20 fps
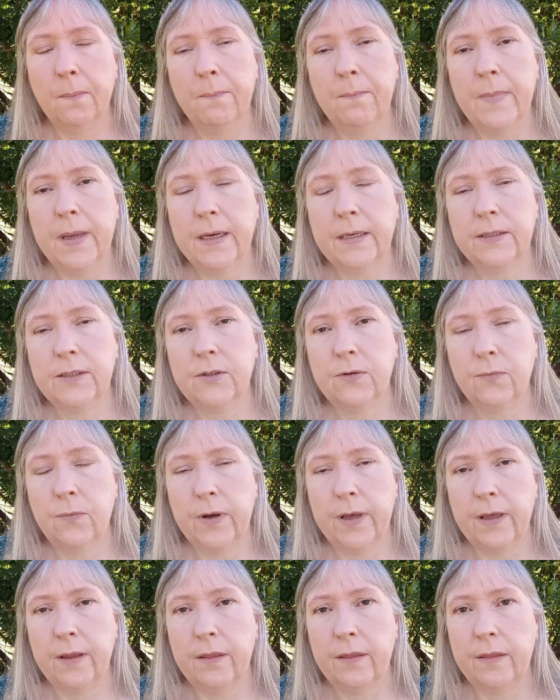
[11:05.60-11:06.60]
mixed
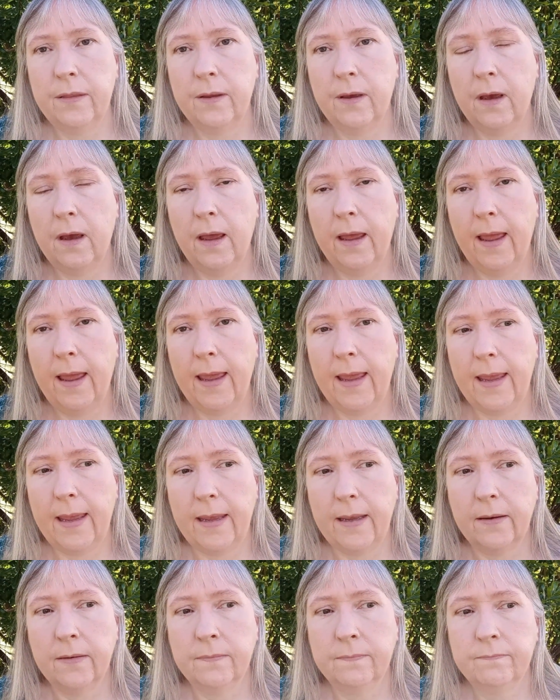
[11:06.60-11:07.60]
with
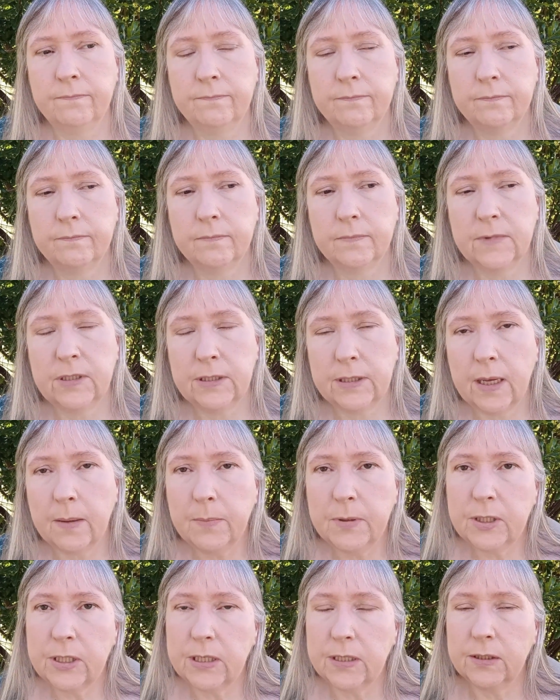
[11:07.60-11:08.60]
a
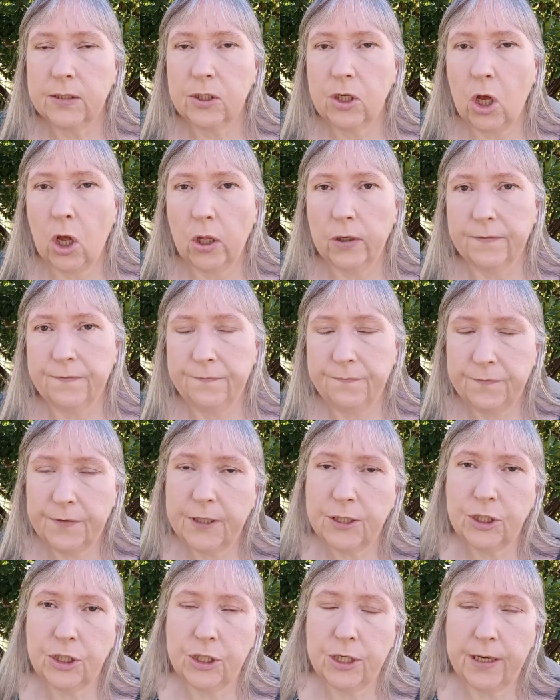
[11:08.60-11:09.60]
substance called
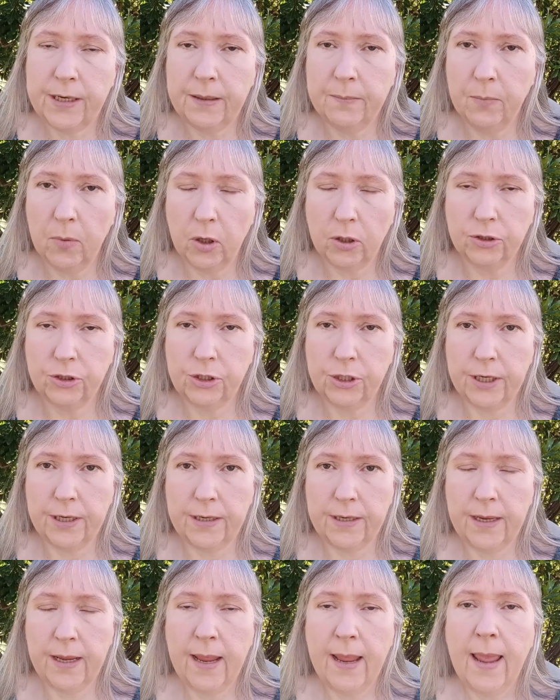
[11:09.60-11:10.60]
fish
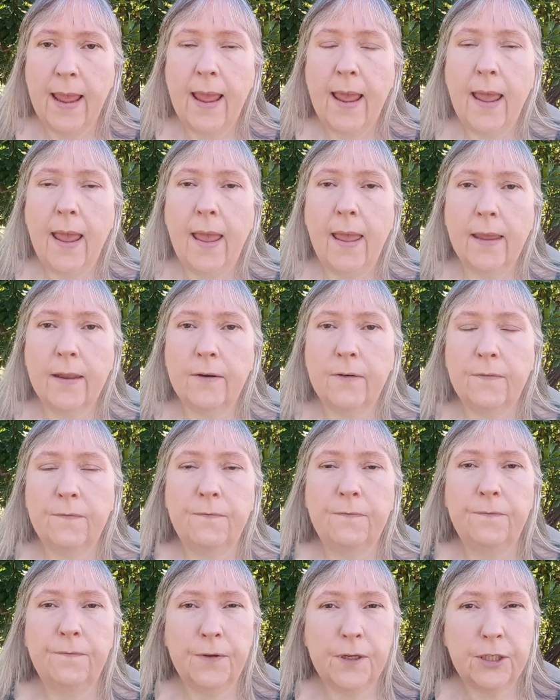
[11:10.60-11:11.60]
emulsion. And
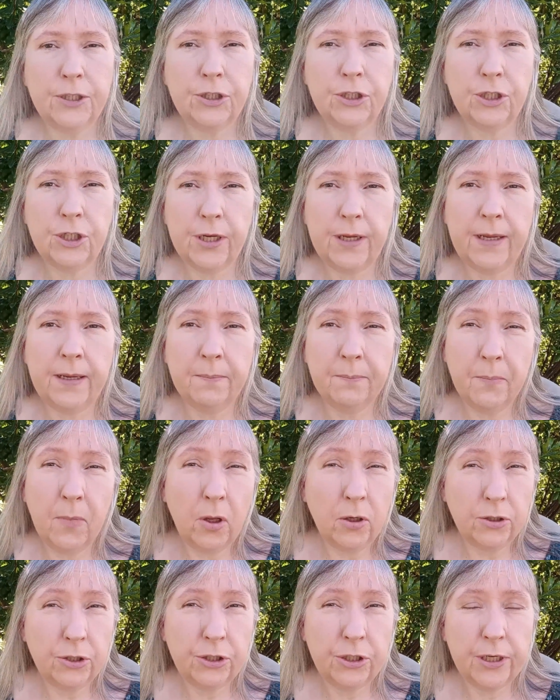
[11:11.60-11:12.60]
fish
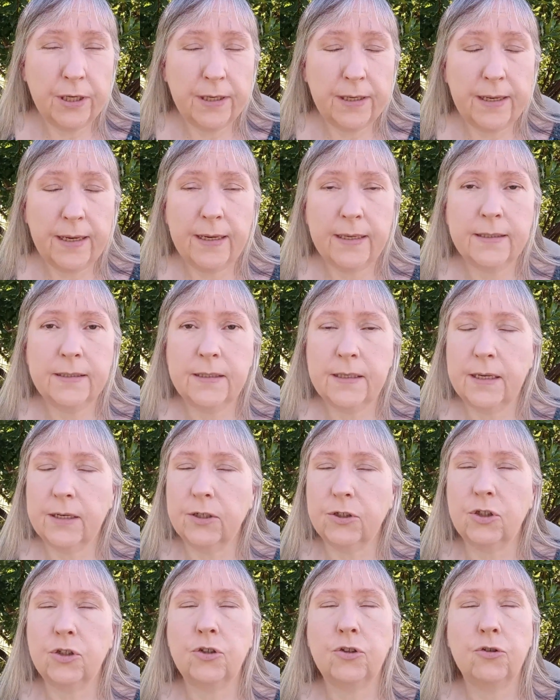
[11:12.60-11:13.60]
emulsion is
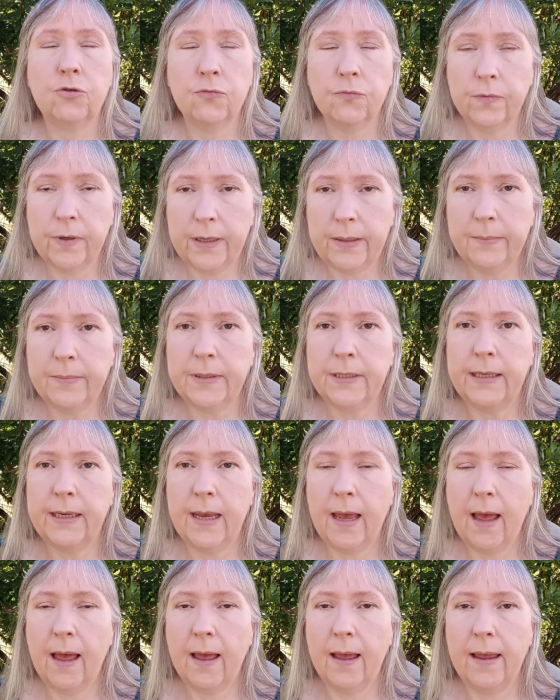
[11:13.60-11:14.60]
extremely
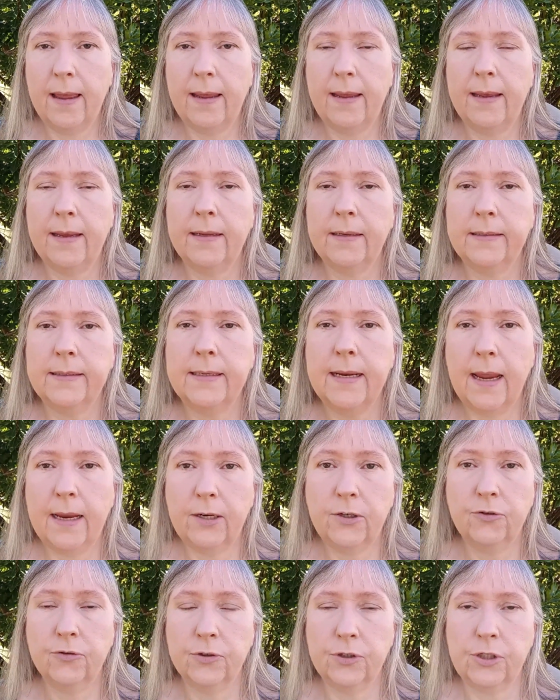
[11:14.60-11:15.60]
high in
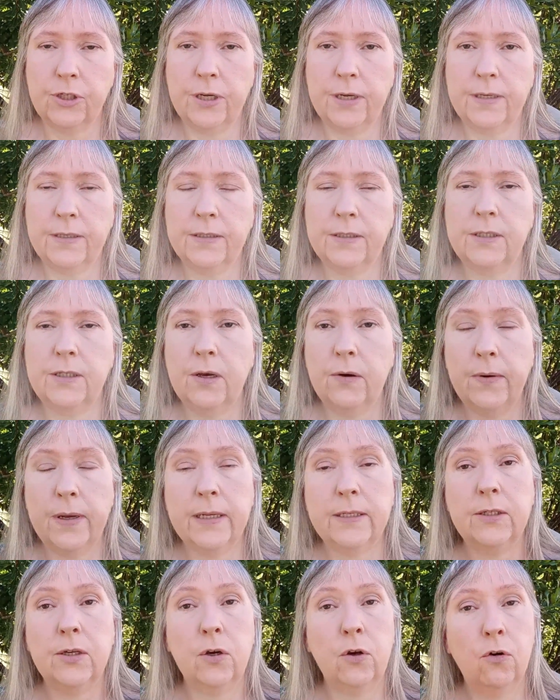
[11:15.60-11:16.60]
nitrogen, so
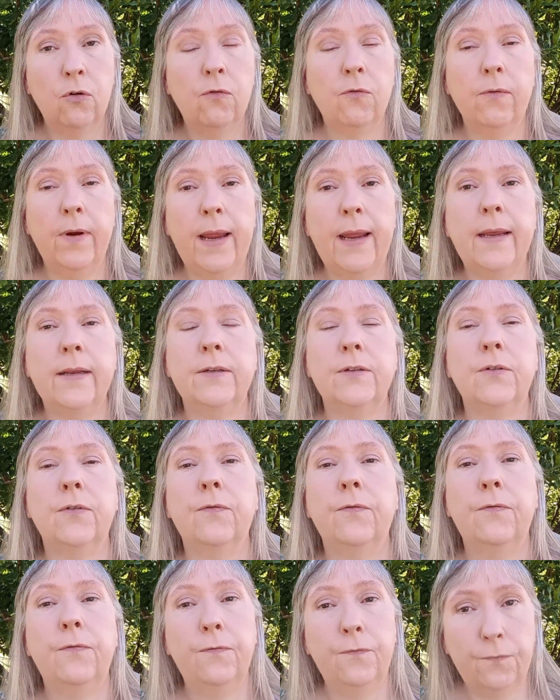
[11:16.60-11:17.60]
it's a great
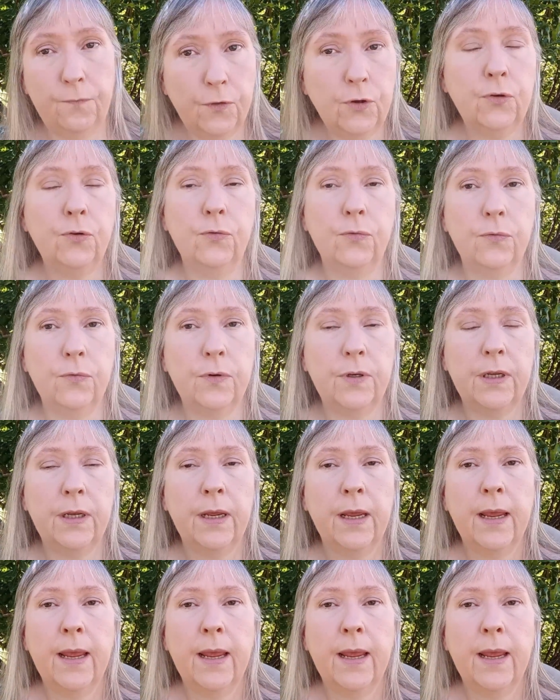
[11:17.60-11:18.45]
food.